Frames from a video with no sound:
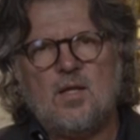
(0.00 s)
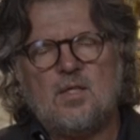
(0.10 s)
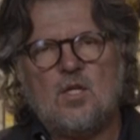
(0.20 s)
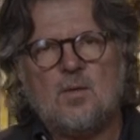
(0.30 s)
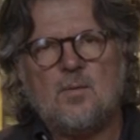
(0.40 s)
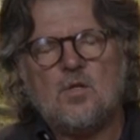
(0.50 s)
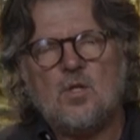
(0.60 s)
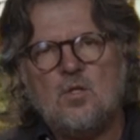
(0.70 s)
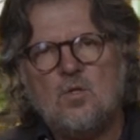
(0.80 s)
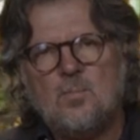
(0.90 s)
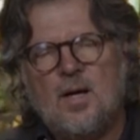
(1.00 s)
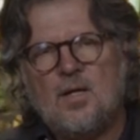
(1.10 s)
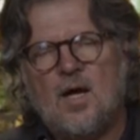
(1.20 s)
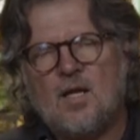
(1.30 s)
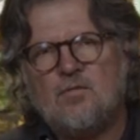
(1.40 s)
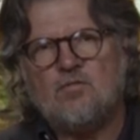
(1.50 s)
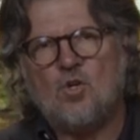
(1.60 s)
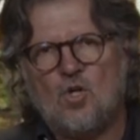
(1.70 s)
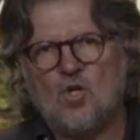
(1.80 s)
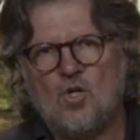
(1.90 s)
you that I think you might not have
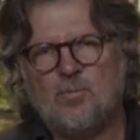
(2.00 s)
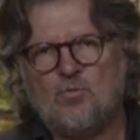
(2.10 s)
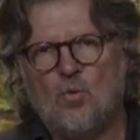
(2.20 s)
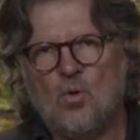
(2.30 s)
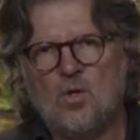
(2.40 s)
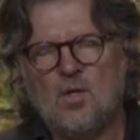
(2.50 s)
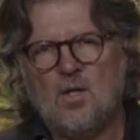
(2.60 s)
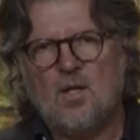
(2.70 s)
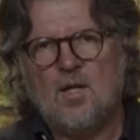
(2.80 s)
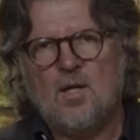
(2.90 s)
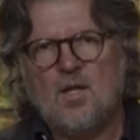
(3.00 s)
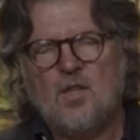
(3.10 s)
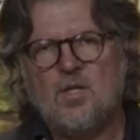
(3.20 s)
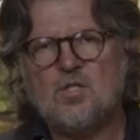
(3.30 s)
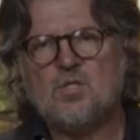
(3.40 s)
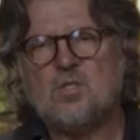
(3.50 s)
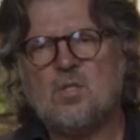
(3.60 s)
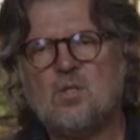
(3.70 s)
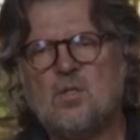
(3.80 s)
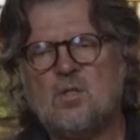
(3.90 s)
ever heard before.
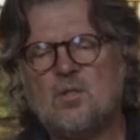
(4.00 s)
This